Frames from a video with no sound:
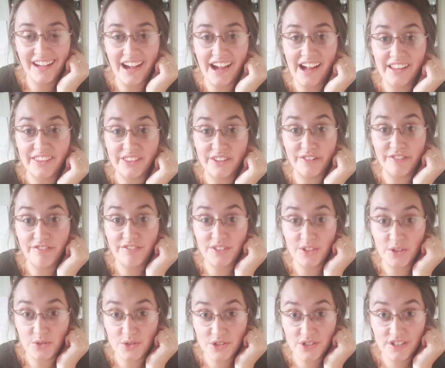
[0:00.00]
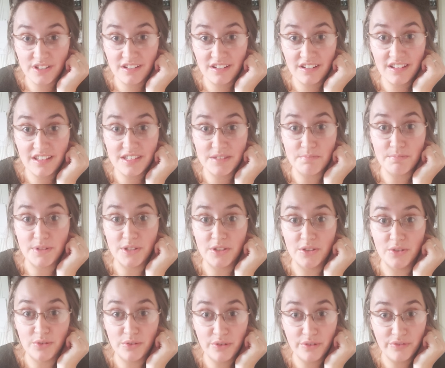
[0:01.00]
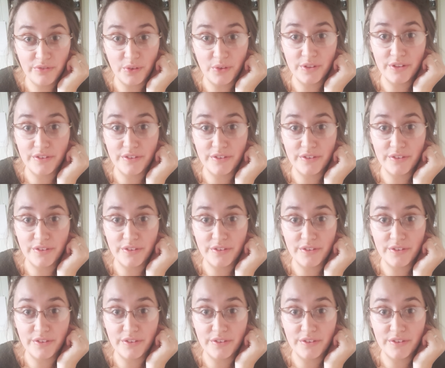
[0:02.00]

and the future is beautiful.